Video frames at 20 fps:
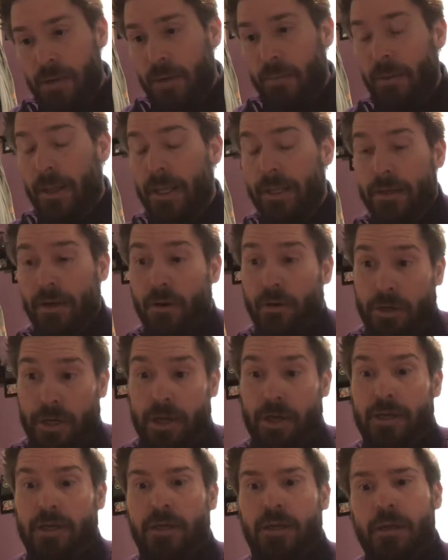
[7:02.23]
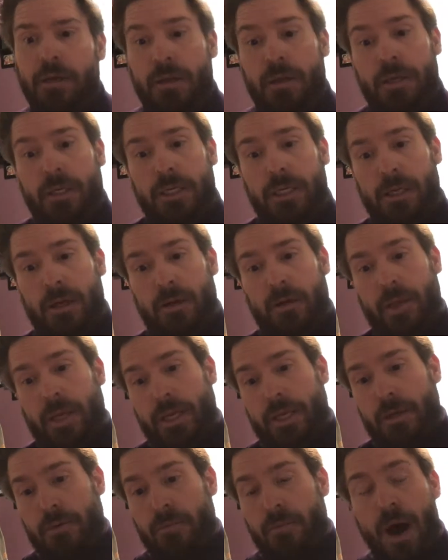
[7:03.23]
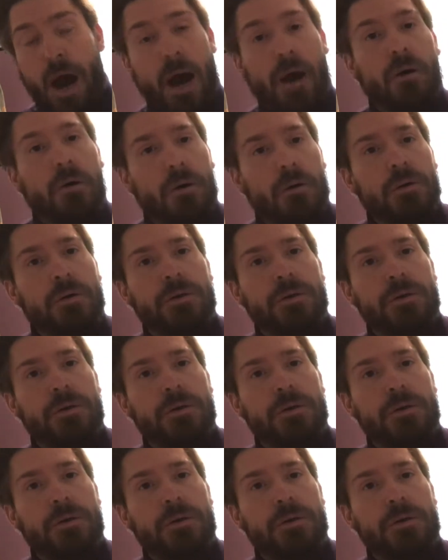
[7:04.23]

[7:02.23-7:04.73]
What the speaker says: And I'm like, okay, you know, like, wow.